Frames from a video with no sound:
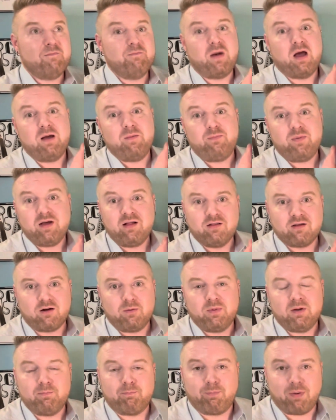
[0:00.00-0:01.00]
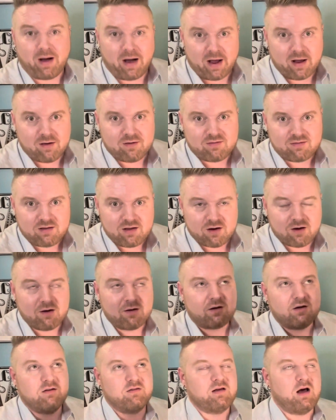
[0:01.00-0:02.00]
might be a little bit biased here
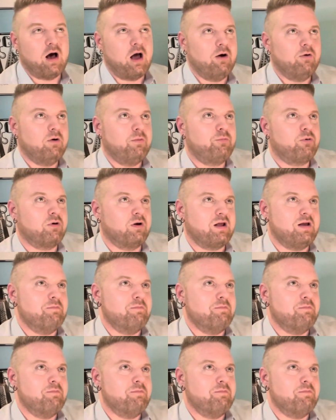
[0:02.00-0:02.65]
because I will pretty